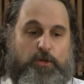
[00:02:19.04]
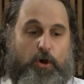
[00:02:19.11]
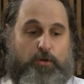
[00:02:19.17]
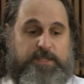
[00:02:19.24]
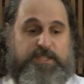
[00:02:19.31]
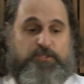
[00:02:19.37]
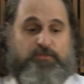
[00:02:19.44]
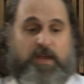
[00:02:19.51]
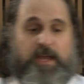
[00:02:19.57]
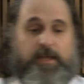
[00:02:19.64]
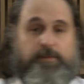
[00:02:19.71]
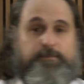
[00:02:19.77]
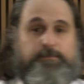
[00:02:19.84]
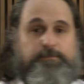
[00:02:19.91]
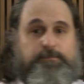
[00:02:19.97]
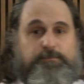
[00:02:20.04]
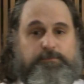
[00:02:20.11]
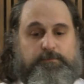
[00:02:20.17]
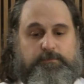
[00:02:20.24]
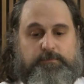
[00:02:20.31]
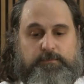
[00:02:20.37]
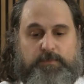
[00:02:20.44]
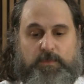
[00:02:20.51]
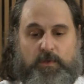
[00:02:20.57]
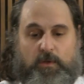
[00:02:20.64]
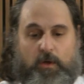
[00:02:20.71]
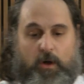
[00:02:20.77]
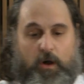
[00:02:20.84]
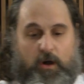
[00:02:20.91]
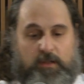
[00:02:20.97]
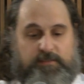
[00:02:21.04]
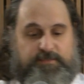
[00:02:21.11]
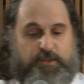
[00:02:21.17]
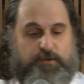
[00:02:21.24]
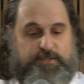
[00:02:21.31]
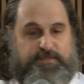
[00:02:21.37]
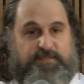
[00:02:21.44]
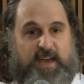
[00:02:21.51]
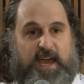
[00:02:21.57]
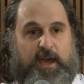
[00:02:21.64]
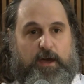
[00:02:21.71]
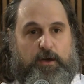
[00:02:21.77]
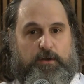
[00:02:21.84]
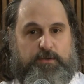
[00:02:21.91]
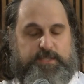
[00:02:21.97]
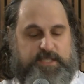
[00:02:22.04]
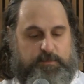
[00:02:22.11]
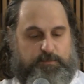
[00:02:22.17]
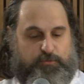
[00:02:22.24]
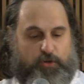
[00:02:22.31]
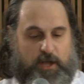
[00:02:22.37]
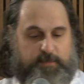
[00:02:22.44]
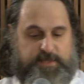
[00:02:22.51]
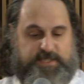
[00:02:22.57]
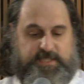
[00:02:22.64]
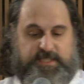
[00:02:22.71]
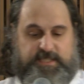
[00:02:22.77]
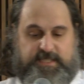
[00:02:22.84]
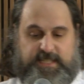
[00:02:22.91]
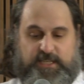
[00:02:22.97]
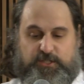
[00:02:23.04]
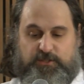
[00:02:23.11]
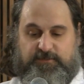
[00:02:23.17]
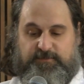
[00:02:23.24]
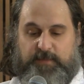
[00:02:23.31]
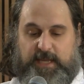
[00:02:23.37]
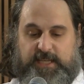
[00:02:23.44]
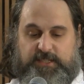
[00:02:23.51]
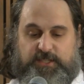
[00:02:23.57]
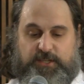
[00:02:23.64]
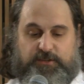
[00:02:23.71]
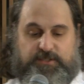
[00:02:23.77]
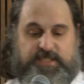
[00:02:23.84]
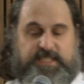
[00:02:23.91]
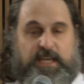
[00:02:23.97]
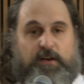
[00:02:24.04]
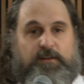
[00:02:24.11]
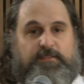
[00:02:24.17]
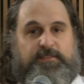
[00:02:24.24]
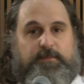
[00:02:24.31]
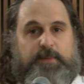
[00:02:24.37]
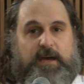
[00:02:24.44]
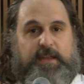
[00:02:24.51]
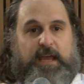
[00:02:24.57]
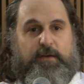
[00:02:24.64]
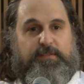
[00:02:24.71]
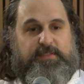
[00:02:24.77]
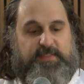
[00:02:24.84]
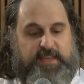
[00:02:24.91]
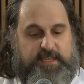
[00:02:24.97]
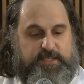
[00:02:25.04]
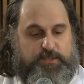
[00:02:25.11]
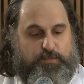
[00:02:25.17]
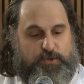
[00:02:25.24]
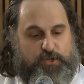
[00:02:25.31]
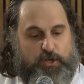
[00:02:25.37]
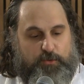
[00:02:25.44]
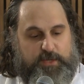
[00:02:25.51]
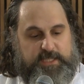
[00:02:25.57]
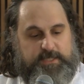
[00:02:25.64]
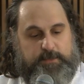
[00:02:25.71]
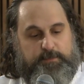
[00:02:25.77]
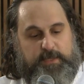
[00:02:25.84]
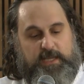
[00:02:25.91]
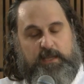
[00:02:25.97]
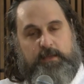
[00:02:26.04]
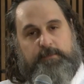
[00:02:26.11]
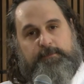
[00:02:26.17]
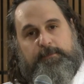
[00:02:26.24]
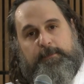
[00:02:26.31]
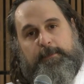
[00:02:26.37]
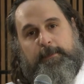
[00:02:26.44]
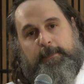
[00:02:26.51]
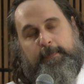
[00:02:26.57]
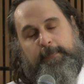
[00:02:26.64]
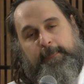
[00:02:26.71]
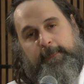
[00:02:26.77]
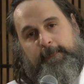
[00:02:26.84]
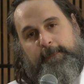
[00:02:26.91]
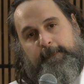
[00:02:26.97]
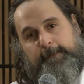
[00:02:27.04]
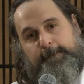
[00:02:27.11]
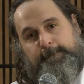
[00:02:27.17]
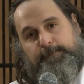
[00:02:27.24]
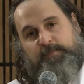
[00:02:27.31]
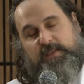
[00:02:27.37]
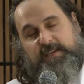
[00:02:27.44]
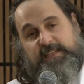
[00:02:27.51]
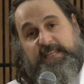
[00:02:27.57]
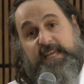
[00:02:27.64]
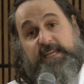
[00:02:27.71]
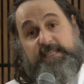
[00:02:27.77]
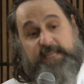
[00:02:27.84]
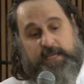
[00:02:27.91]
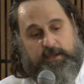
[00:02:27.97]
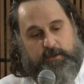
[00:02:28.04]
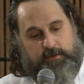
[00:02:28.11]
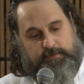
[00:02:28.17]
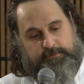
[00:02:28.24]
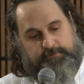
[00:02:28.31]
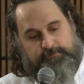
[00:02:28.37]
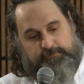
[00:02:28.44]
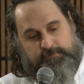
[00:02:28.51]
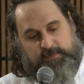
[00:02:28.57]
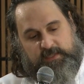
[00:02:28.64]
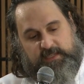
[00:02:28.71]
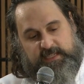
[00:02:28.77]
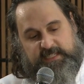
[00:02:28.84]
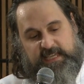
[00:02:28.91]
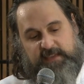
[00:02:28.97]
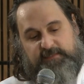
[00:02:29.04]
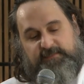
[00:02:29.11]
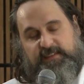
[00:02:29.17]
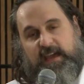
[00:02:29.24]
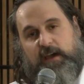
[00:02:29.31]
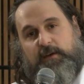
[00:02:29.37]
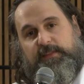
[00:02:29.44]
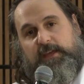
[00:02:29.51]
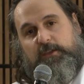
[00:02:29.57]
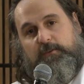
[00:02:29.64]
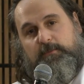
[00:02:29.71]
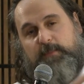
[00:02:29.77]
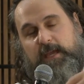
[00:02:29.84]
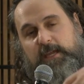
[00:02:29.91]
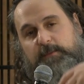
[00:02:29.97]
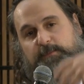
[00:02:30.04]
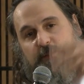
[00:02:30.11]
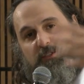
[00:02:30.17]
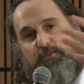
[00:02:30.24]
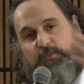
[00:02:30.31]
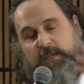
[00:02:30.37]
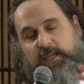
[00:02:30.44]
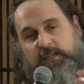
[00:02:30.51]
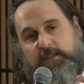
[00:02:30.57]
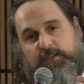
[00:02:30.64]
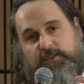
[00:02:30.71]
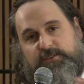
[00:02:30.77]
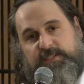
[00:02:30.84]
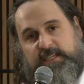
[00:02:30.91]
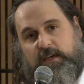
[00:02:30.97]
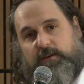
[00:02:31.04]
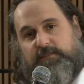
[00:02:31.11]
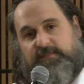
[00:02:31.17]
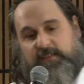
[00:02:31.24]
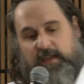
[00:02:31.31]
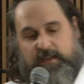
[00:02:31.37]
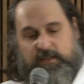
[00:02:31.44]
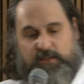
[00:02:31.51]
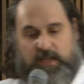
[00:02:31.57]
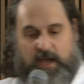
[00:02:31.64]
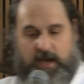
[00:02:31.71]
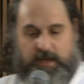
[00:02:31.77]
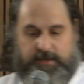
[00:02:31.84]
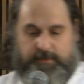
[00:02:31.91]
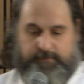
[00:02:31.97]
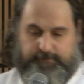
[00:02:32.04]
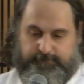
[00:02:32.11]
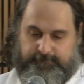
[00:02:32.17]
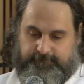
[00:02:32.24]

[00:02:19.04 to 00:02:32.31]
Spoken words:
Kol Nidre, all of those vows and promises that you've made to yourself about how things were going to be. A neder is a vow that you make between yourself and God.